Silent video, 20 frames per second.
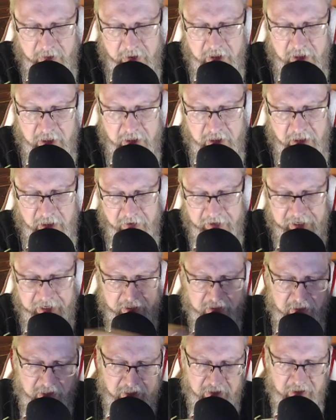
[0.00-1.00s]
lying
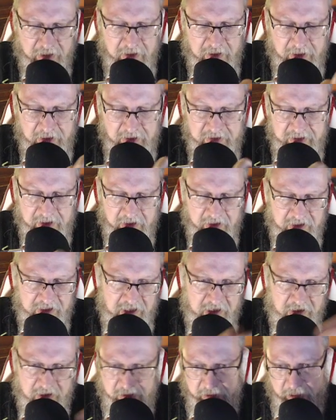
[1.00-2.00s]
in a sense
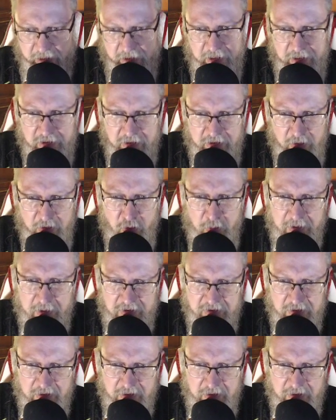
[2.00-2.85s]
here is almost